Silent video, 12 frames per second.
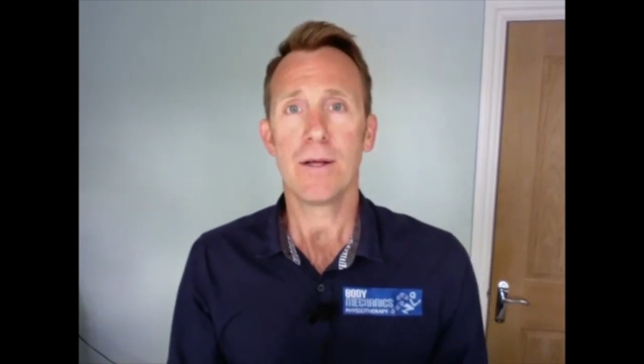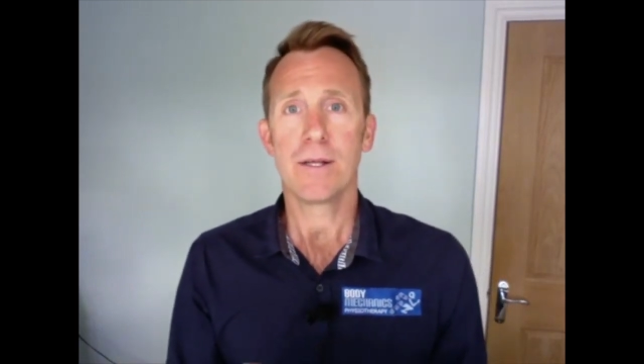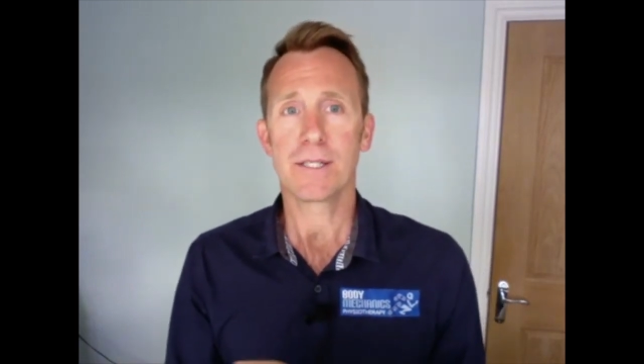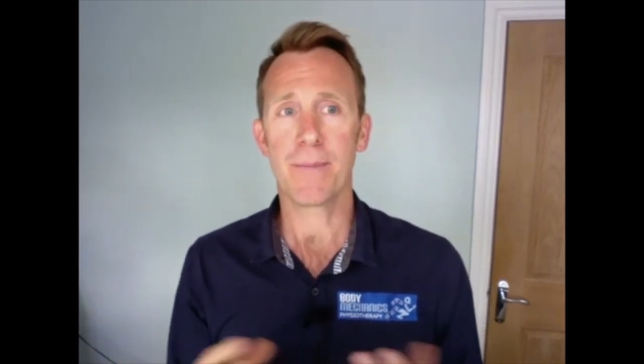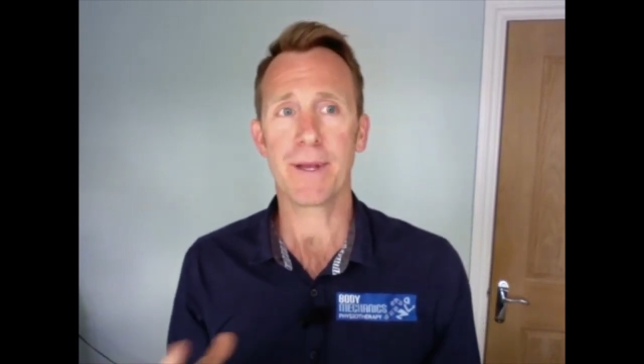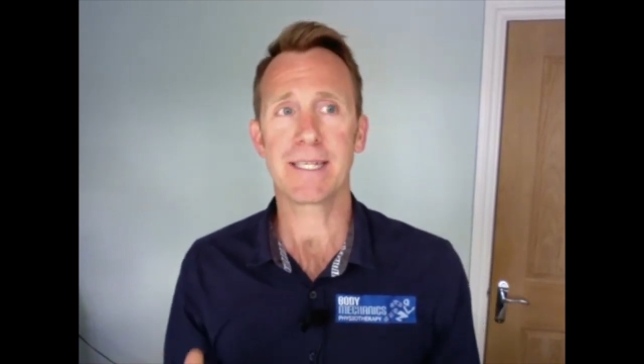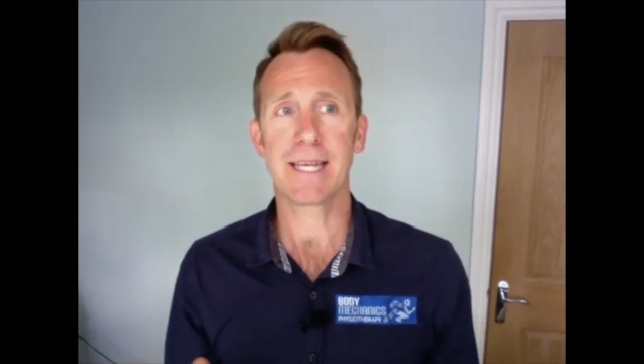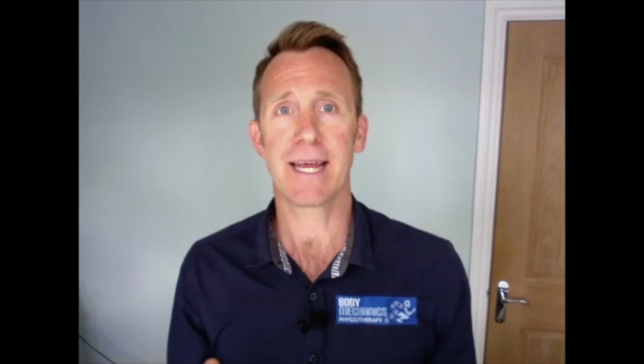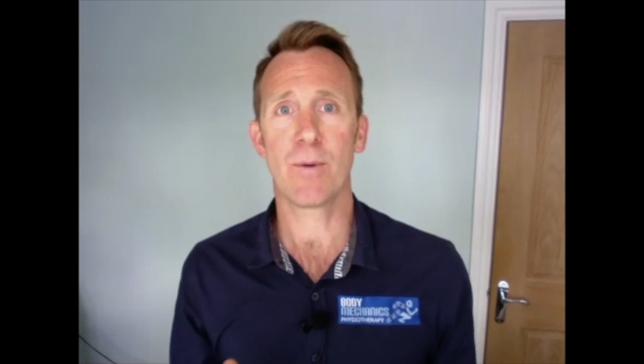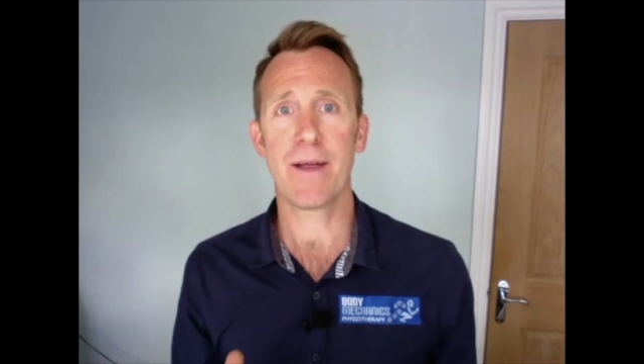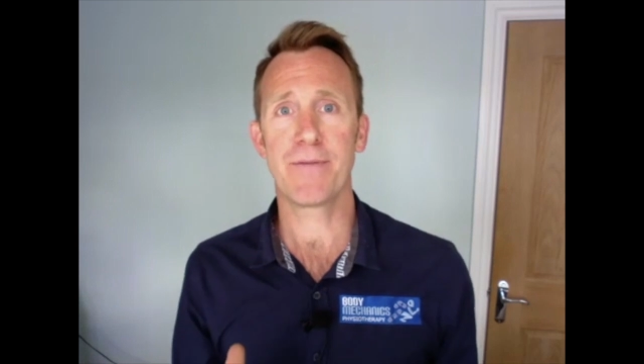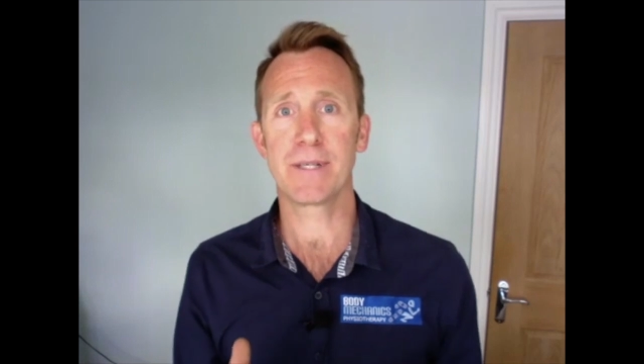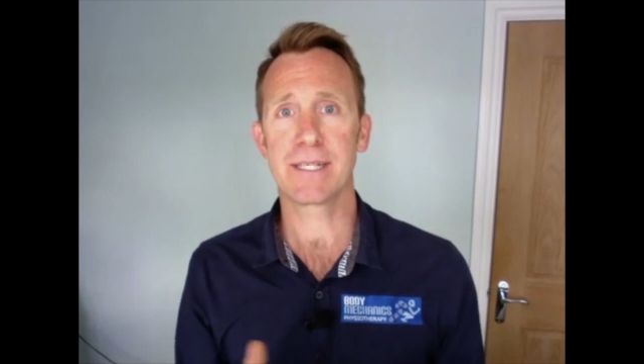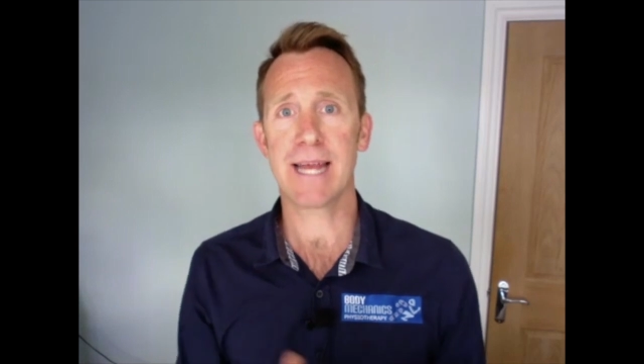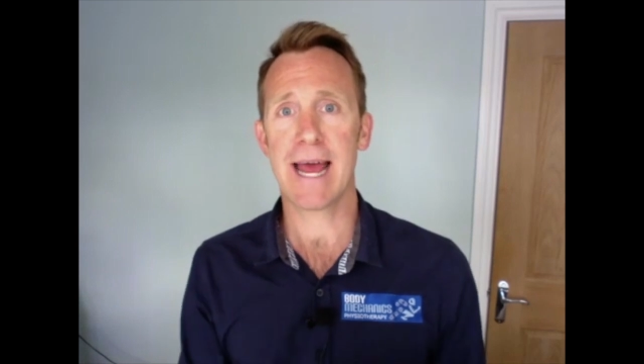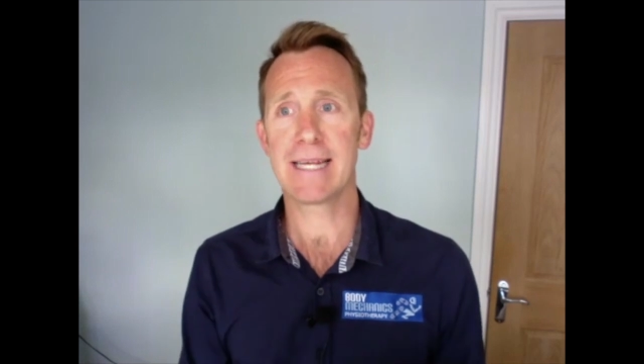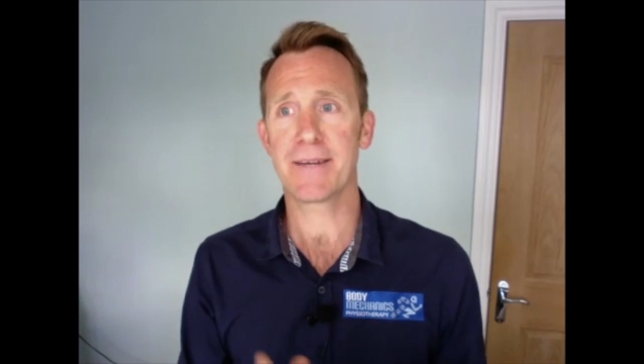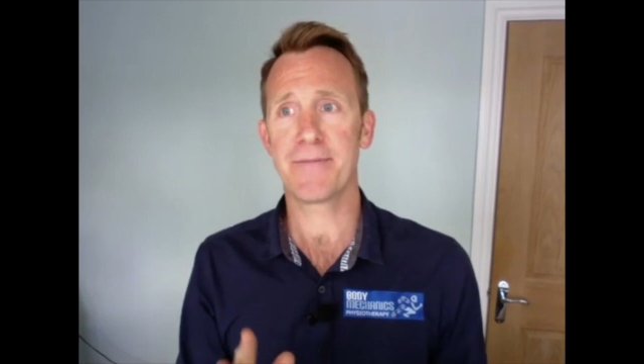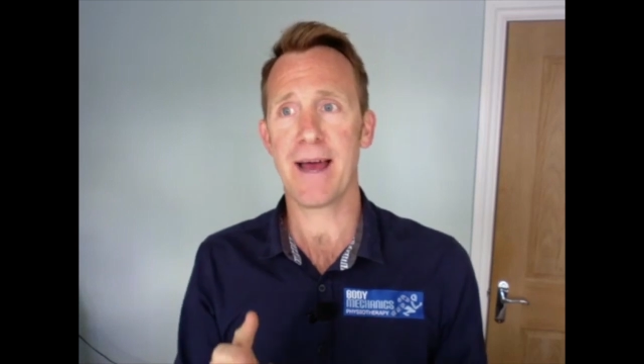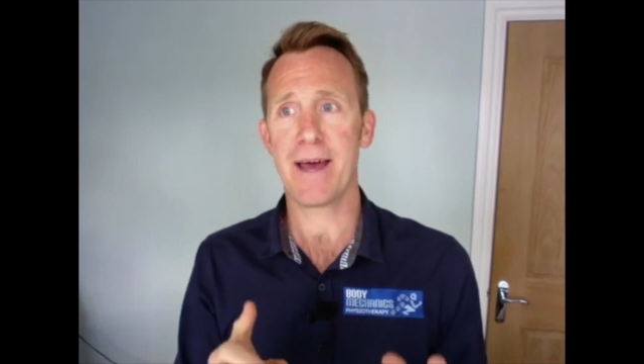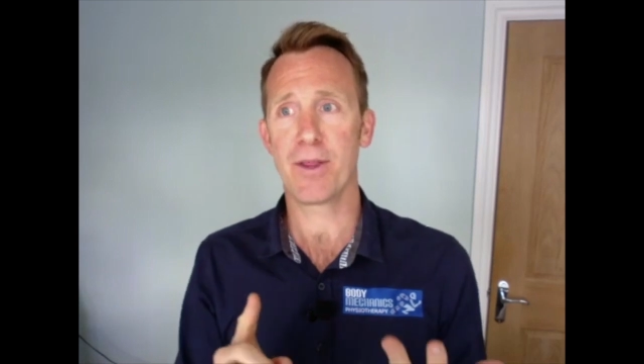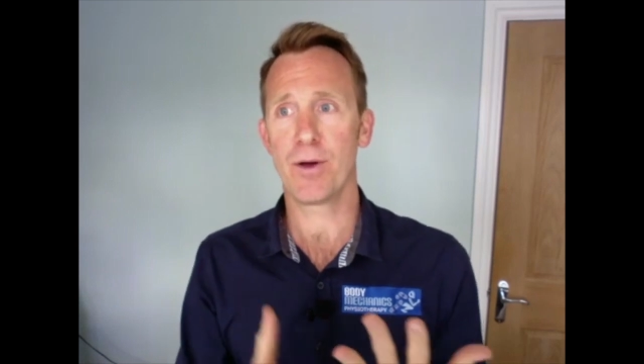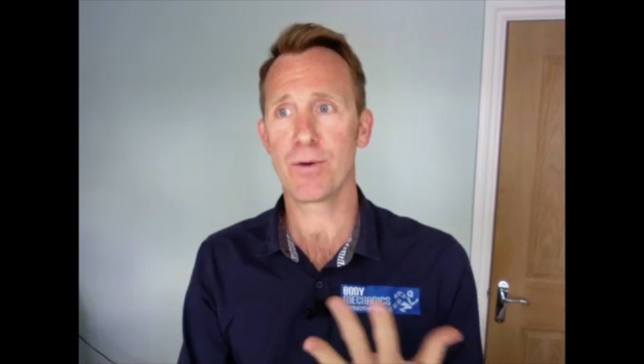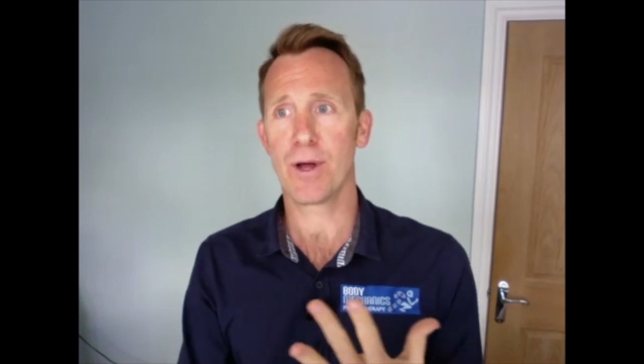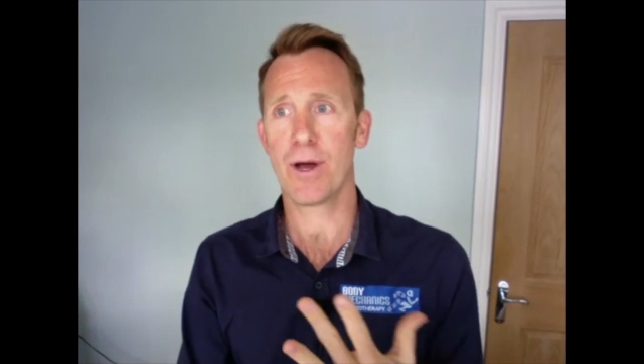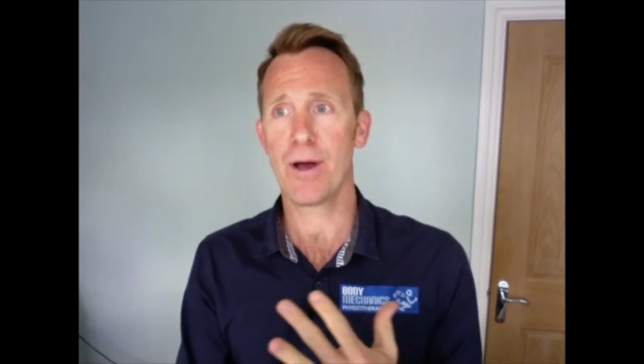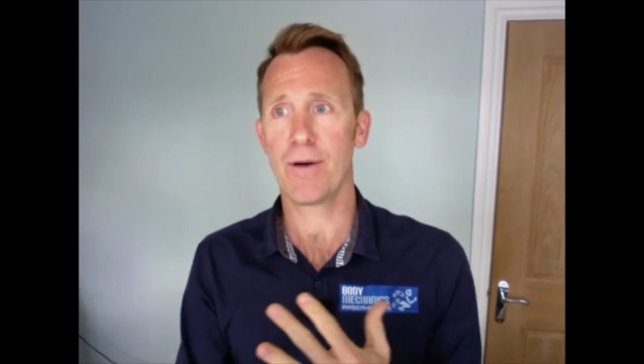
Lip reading: Something to take away from today is the fact that